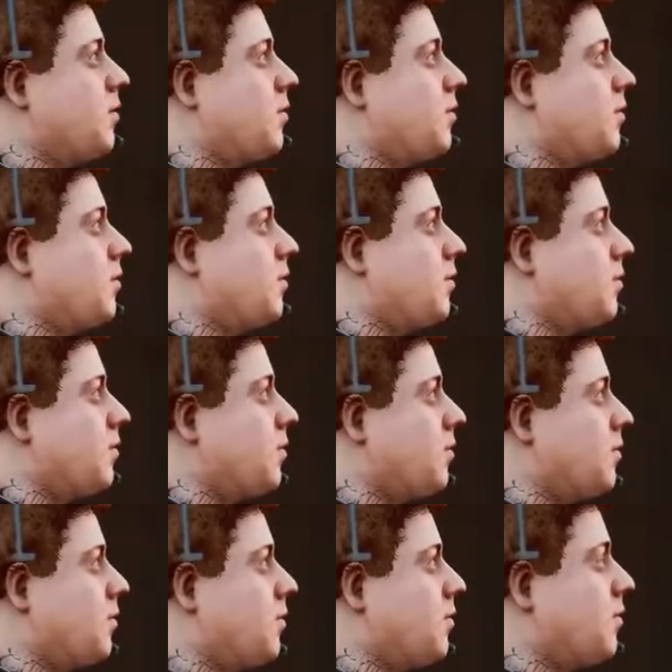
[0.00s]

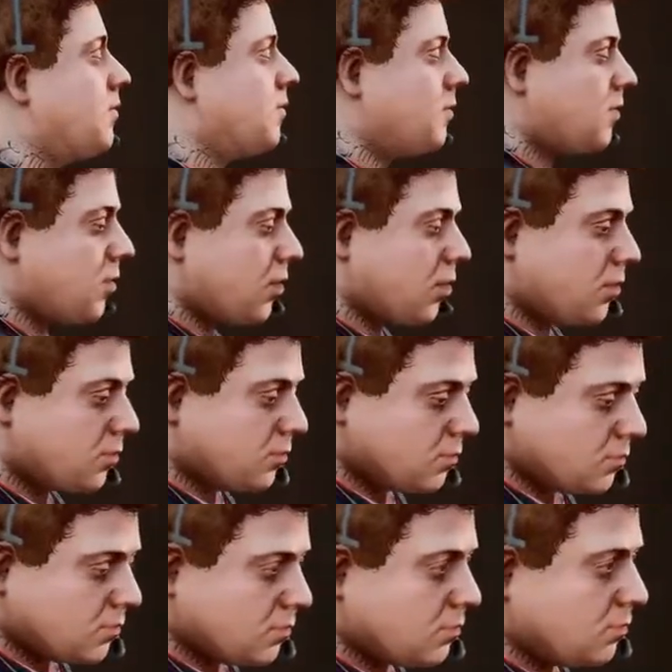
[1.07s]

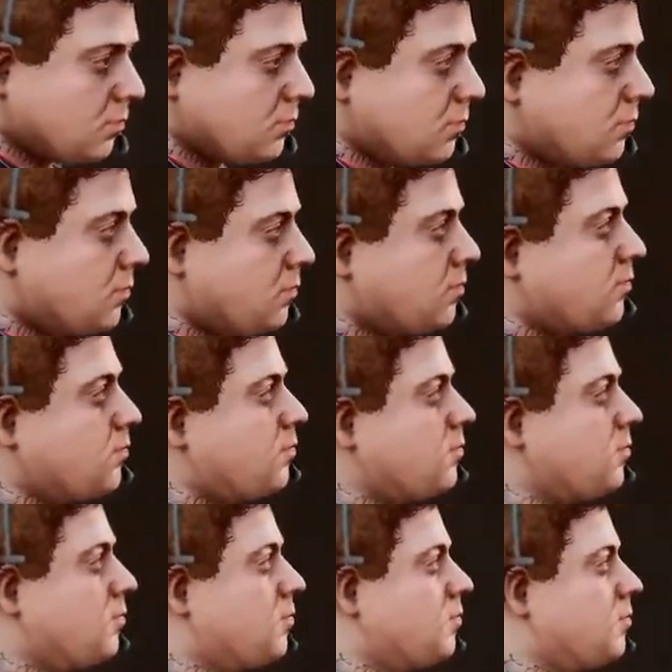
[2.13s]

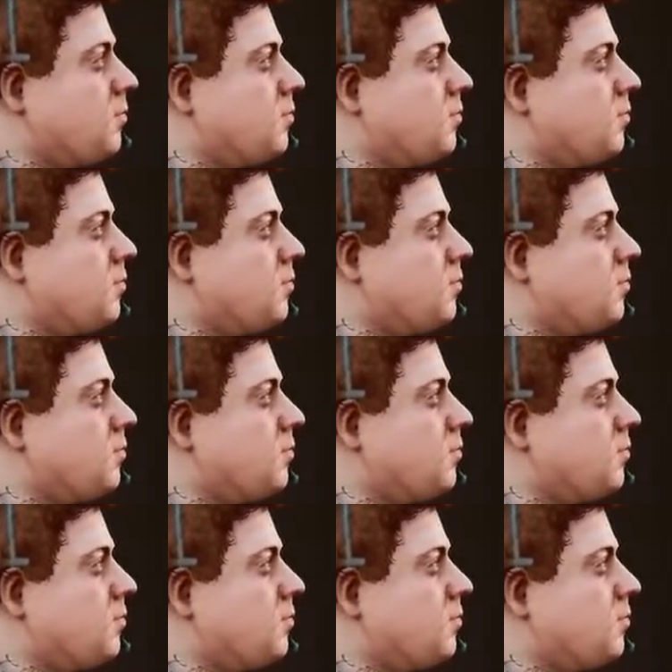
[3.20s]
(silent)